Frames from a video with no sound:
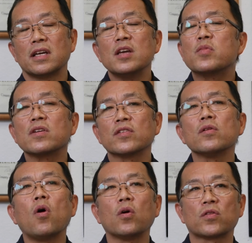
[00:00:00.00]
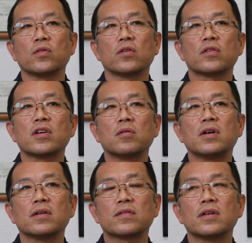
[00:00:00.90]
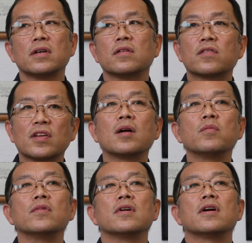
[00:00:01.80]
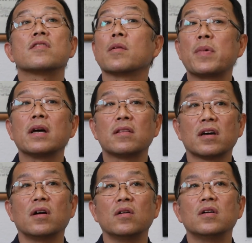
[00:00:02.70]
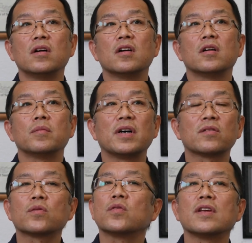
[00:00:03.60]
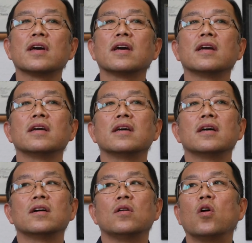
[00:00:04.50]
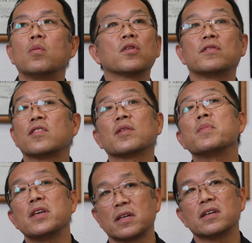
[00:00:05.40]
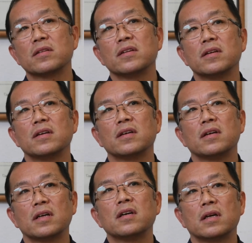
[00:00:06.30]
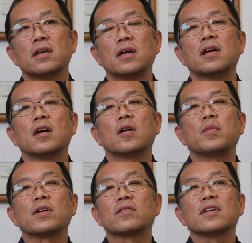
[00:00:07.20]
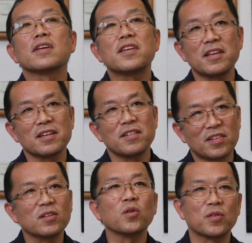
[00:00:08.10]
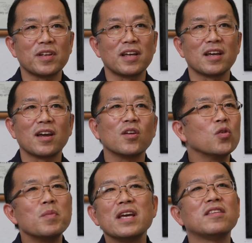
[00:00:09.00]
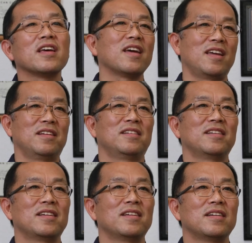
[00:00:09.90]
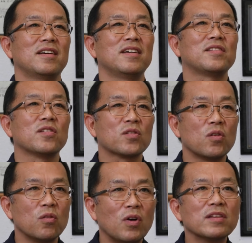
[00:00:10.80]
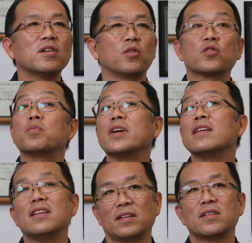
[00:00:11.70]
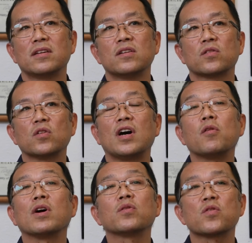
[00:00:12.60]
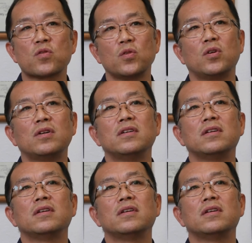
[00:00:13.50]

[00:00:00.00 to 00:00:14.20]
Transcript: in Brazil also there was some uh, Japantown, but today almost disappeared. But here in San Jose, you maintain. It is wonderful, splendid. So I want to show